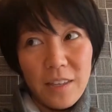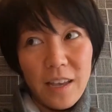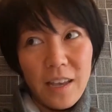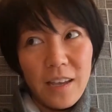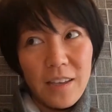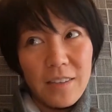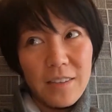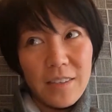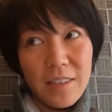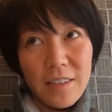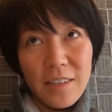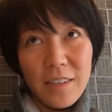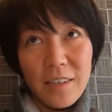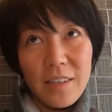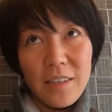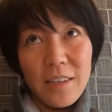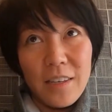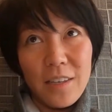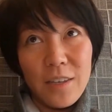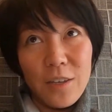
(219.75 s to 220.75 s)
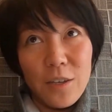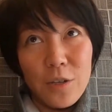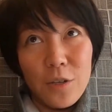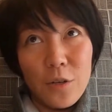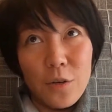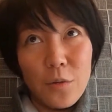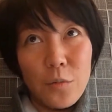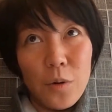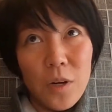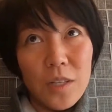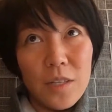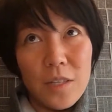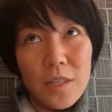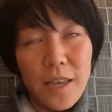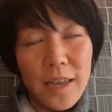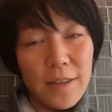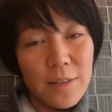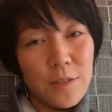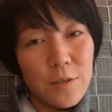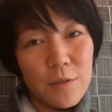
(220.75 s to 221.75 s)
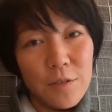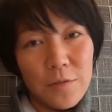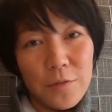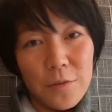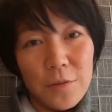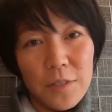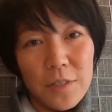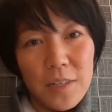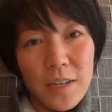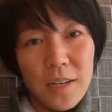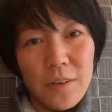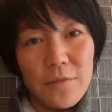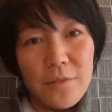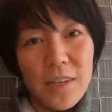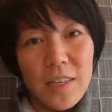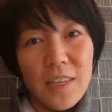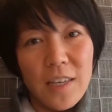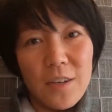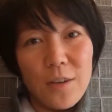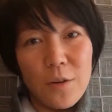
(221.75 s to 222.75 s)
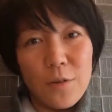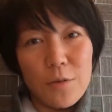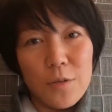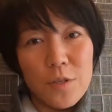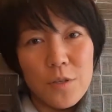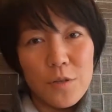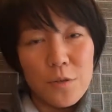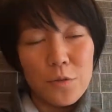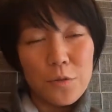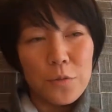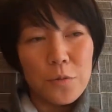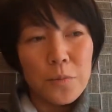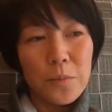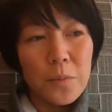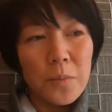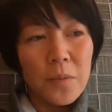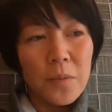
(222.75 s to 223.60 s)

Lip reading: and he, wants answers for his life, and he goes to